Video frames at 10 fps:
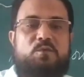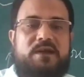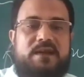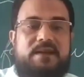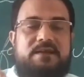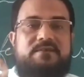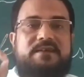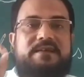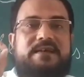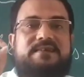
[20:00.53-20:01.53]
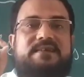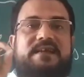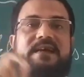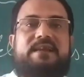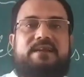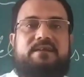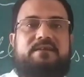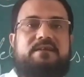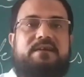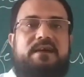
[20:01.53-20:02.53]
We are living as a
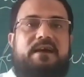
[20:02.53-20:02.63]
tenant.